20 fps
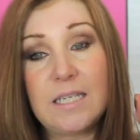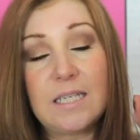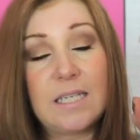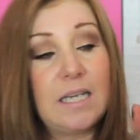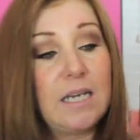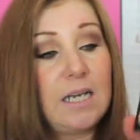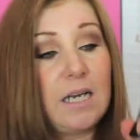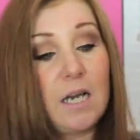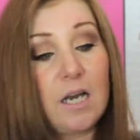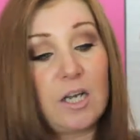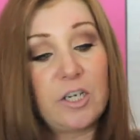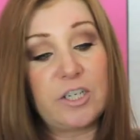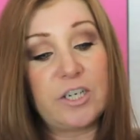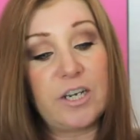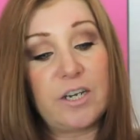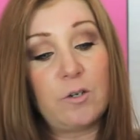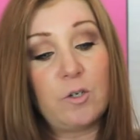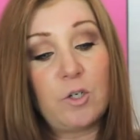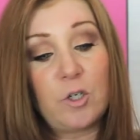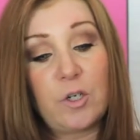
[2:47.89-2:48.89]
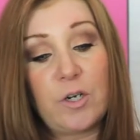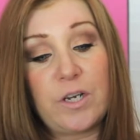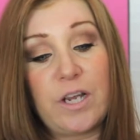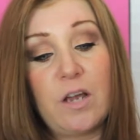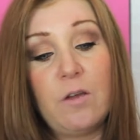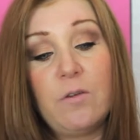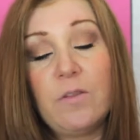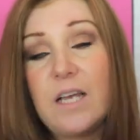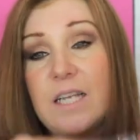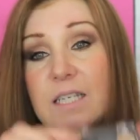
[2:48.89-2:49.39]
It's a little eyeshadow
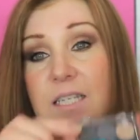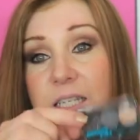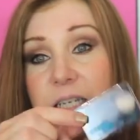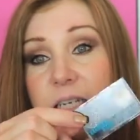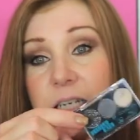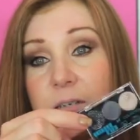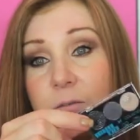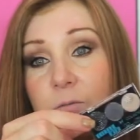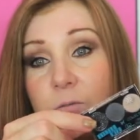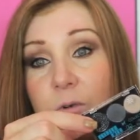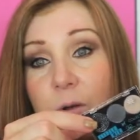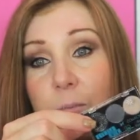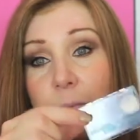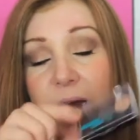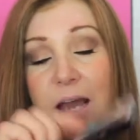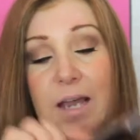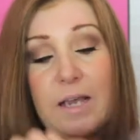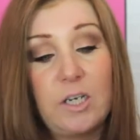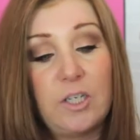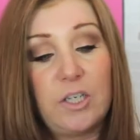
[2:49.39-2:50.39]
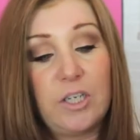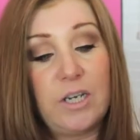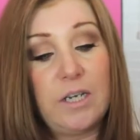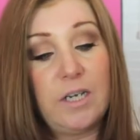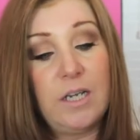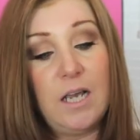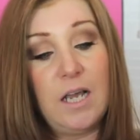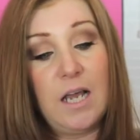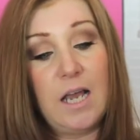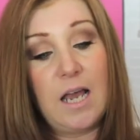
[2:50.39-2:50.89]
trio. That's the little packaging,